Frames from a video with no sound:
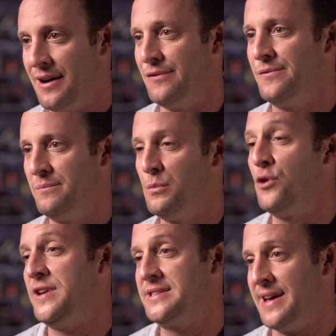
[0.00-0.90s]
of
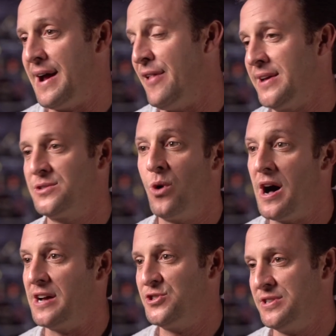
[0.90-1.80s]
movies that I like to
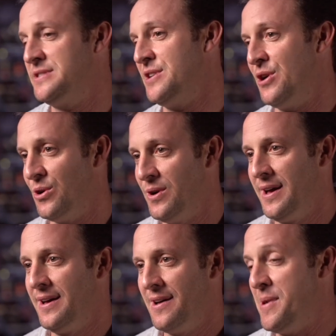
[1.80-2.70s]
watch. And so
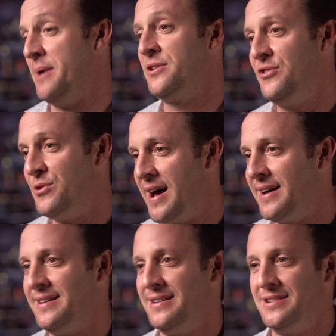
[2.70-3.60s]
been able to do
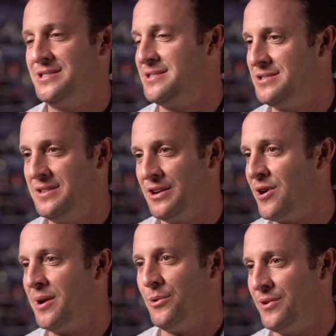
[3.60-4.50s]
that and it's
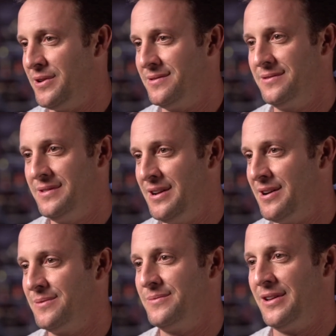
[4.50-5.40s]
incredible and
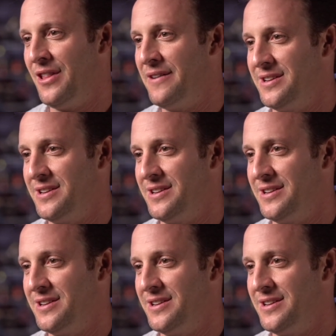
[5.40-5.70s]
I love